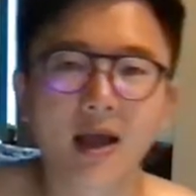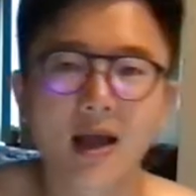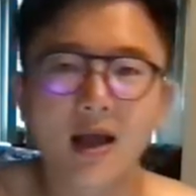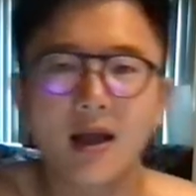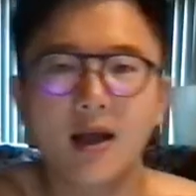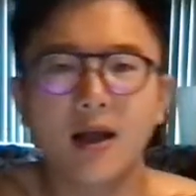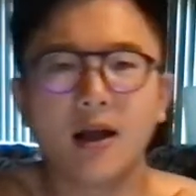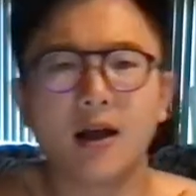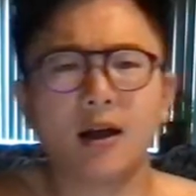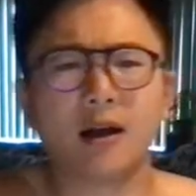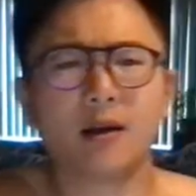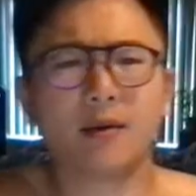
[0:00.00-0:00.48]

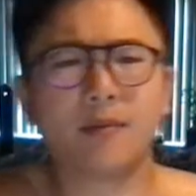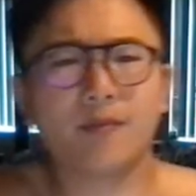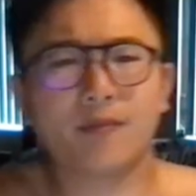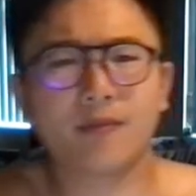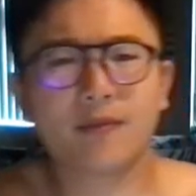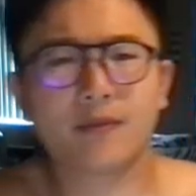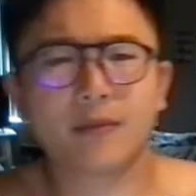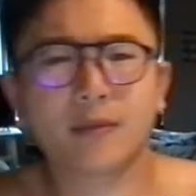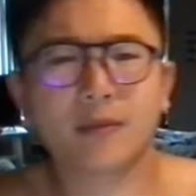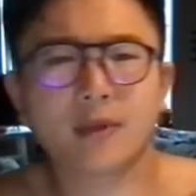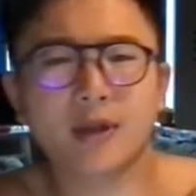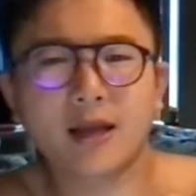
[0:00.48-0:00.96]
I
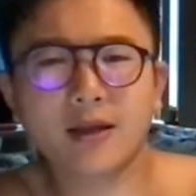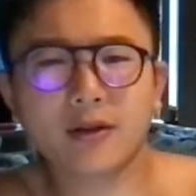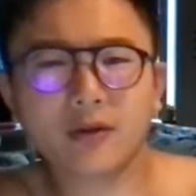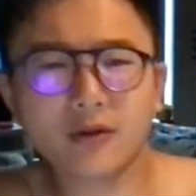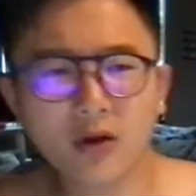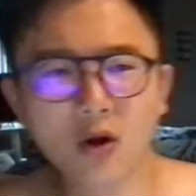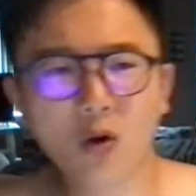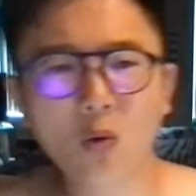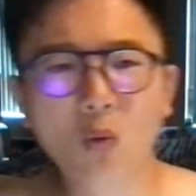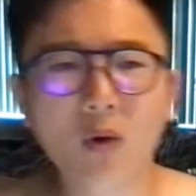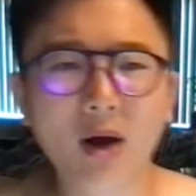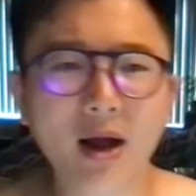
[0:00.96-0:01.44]
don't know
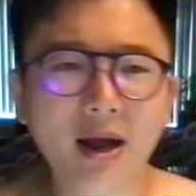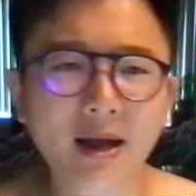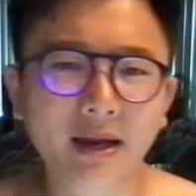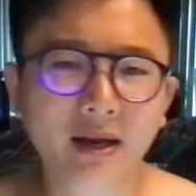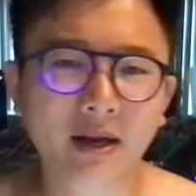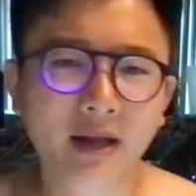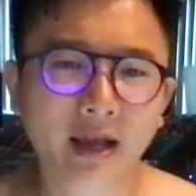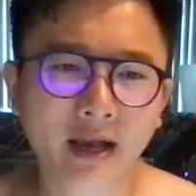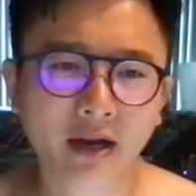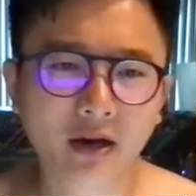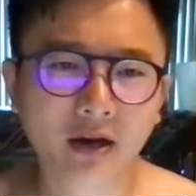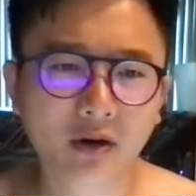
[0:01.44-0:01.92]
why in
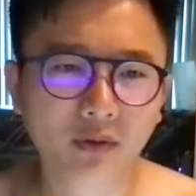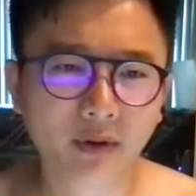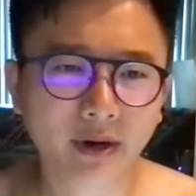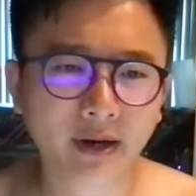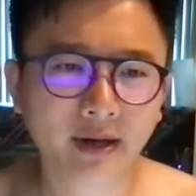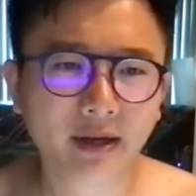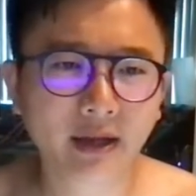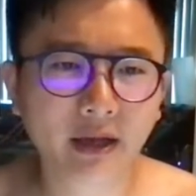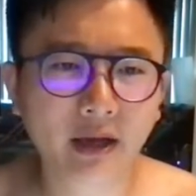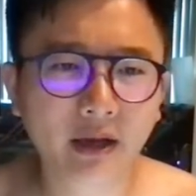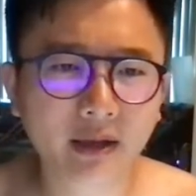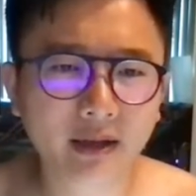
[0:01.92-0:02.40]

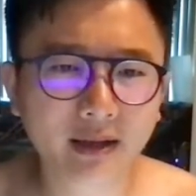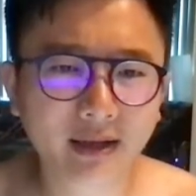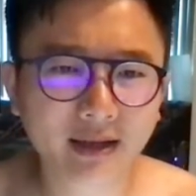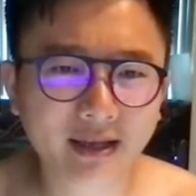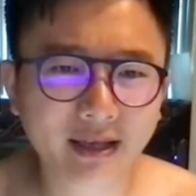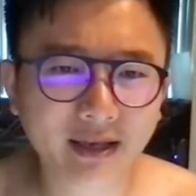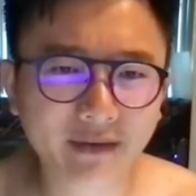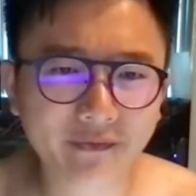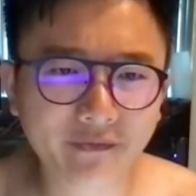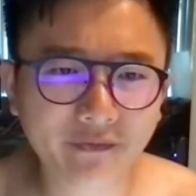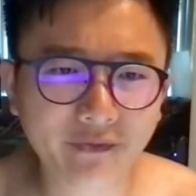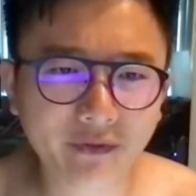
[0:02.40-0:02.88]
HackerRank they
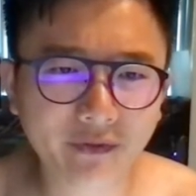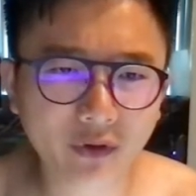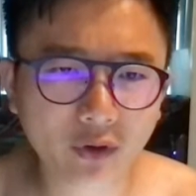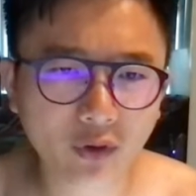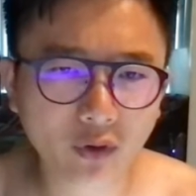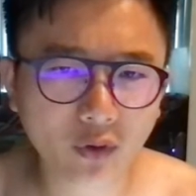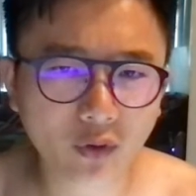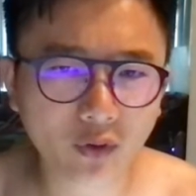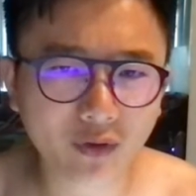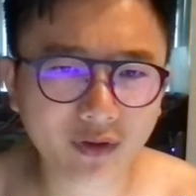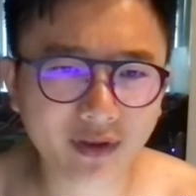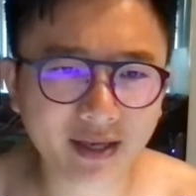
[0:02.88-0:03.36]
give
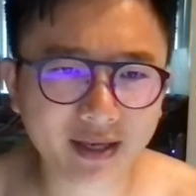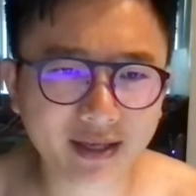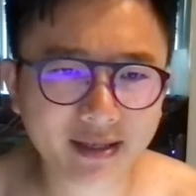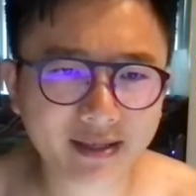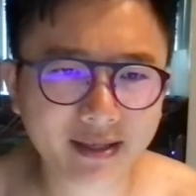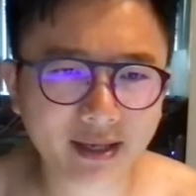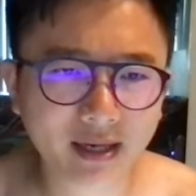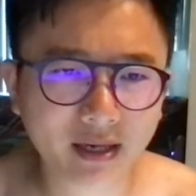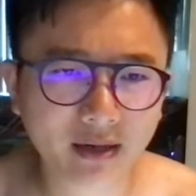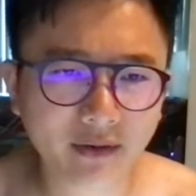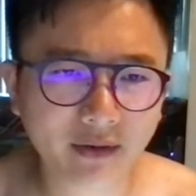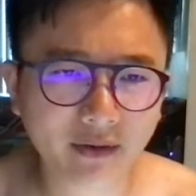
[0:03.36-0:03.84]
you this
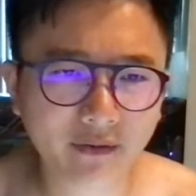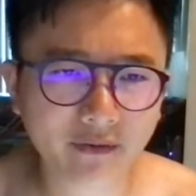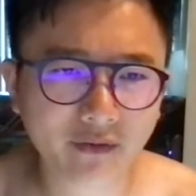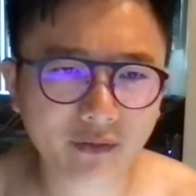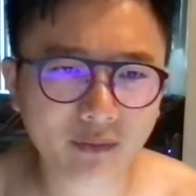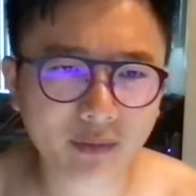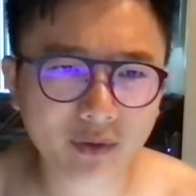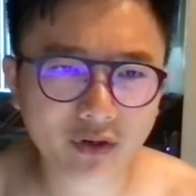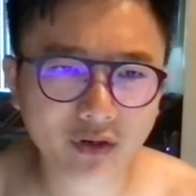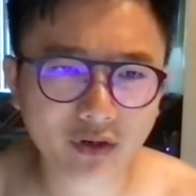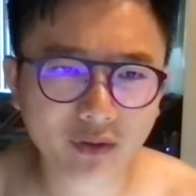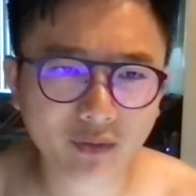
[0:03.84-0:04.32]
kind of
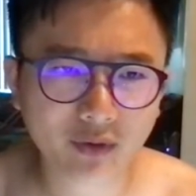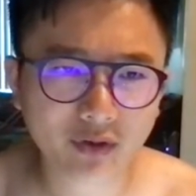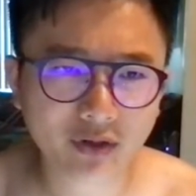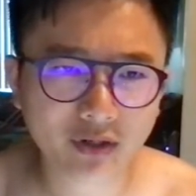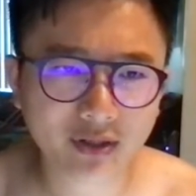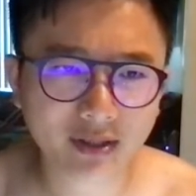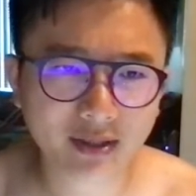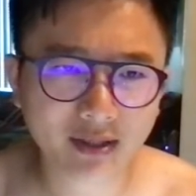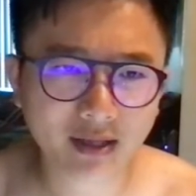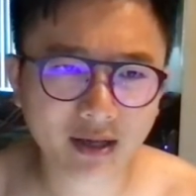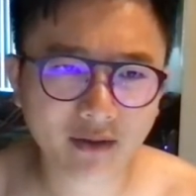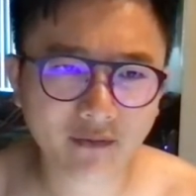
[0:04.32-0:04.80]
information, which is
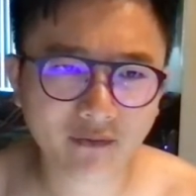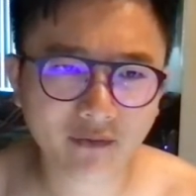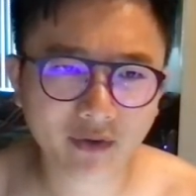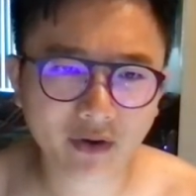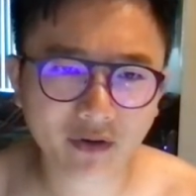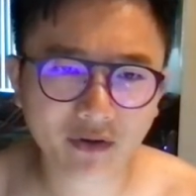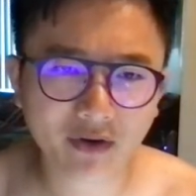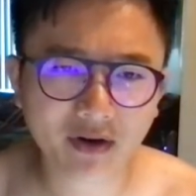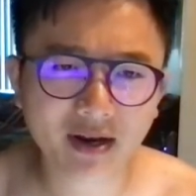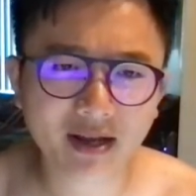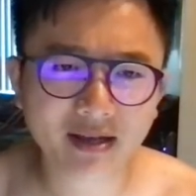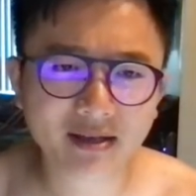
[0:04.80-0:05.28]
not
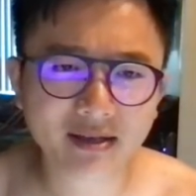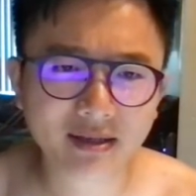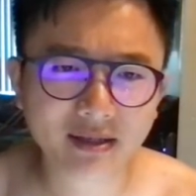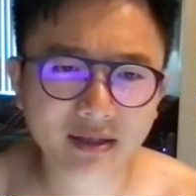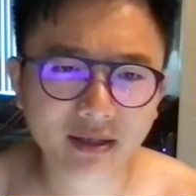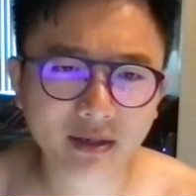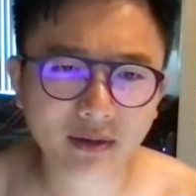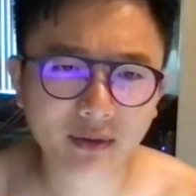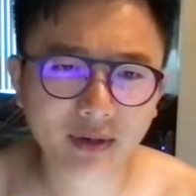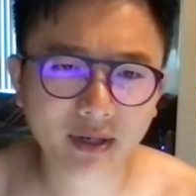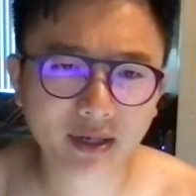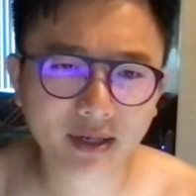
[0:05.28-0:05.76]
very
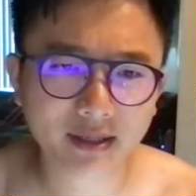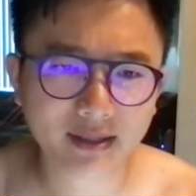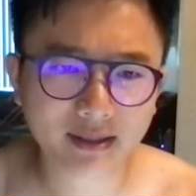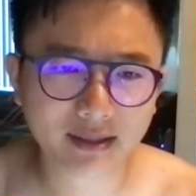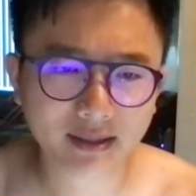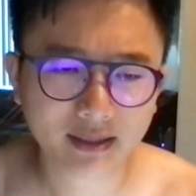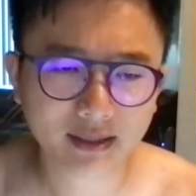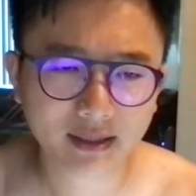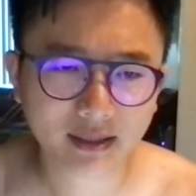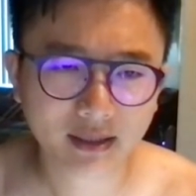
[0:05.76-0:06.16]
necessary because